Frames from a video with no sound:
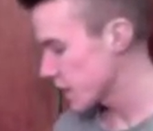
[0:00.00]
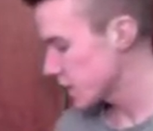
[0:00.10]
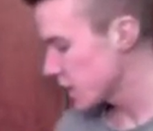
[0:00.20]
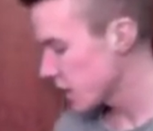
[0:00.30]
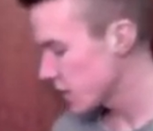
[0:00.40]

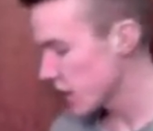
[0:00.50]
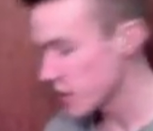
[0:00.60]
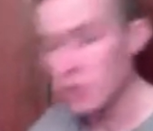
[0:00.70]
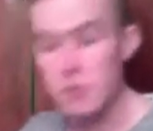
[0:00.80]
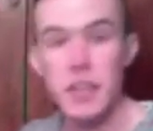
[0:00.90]
see that I've got
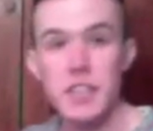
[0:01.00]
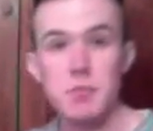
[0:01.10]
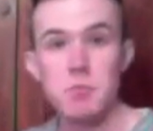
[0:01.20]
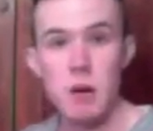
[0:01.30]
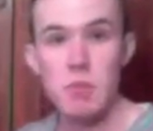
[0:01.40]
some nice
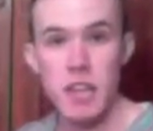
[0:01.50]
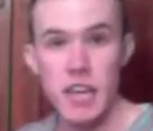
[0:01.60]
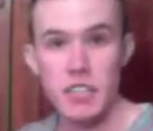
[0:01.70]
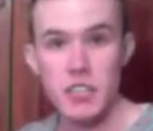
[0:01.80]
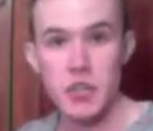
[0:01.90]
bubble
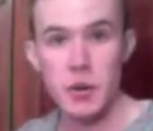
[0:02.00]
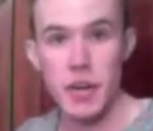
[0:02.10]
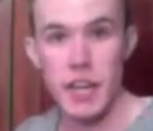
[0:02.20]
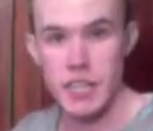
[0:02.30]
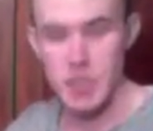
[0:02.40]
action
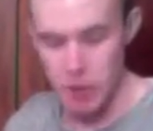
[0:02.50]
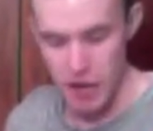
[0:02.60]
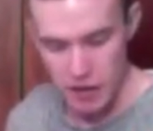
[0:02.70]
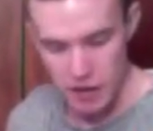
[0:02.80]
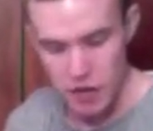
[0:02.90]
going on in the
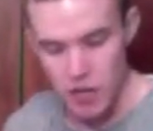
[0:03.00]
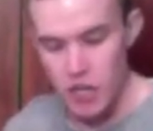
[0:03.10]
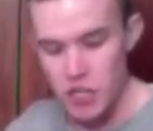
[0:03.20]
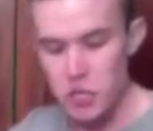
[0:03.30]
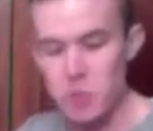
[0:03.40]
paint.
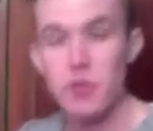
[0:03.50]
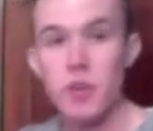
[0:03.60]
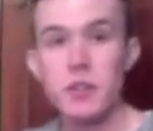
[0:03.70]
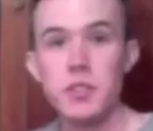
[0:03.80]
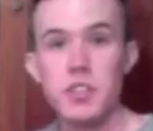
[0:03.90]
So
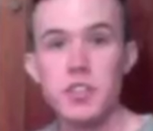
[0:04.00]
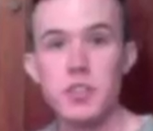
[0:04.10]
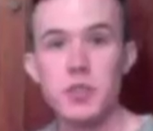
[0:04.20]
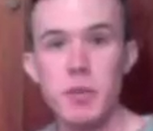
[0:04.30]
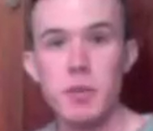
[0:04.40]
before you start to
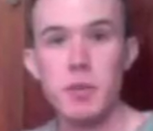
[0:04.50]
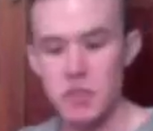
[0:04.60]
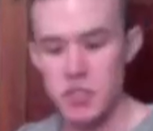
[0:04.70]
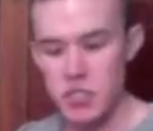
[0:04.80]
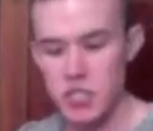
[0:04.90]
scrape, I would
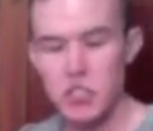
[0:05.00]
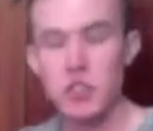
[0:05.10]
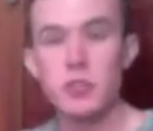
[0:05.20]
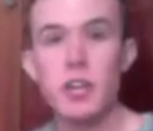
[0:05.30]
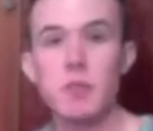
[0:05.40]
suggest
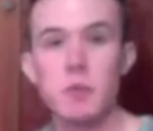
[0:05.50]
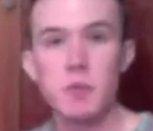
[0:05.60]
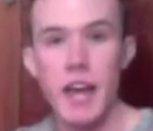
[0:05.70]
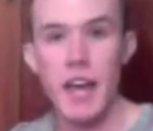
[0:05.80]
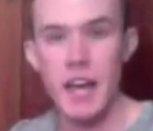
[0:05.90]
you grab a
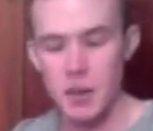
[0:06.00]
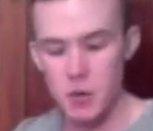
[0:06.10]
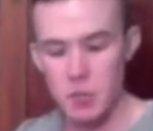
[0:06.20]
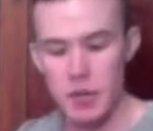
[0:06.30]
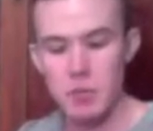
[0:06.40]
rag
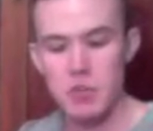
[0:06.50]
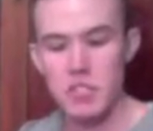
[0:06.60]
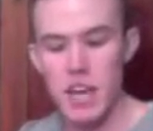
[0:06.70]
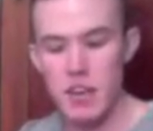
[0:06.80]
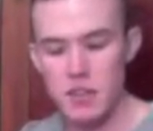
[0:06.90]
or paper
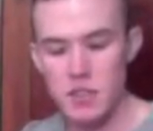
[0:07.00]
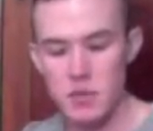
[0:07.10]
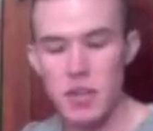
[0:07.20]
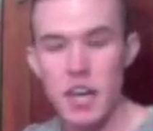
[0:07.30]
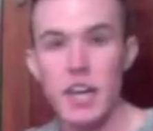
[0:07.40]
towel of
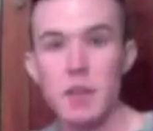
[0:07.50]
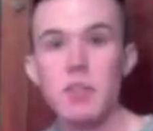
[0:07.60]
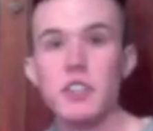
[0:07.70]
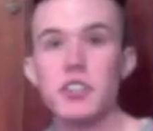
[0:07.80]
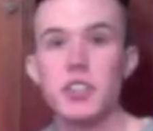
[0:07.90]
some kind,
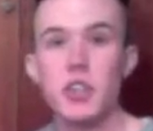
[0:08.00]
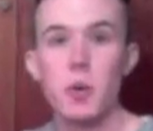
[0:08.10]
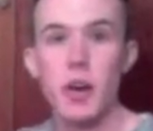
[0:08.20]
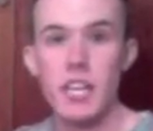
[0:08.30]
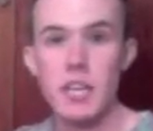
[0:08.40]
because you're going to
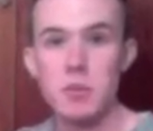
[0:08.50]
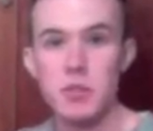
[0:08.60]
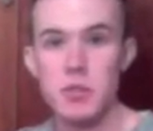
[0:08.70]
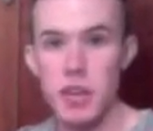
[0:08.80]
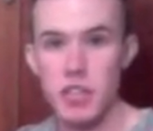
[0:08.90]
want to keep your
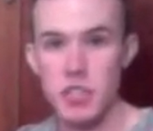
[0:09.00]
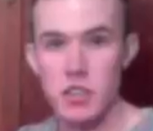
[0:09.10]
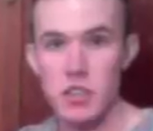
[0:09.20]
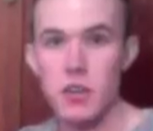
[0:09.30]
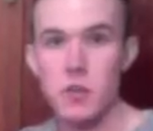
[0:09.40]

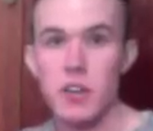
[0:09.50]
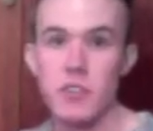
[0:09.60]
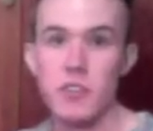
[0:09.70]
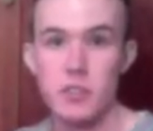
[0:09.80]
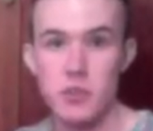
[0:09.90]
spatula or
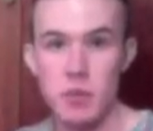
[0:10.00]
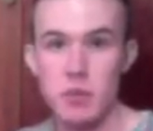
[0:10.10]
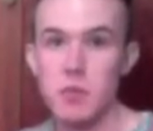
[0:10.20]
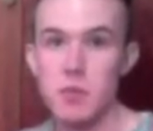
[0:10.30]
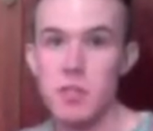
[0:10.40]
whatever you're
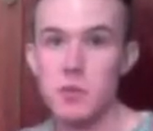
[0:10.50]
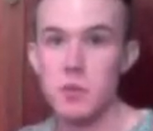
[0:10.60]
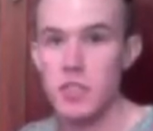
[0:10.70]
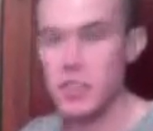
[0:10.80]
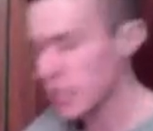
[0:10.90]
scraping the piece
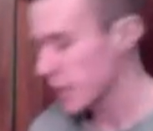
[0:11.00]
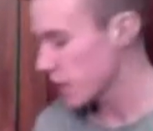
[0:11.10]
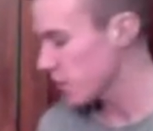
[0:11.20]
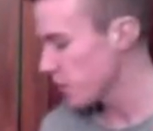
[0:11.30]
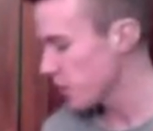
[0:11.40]
with clean.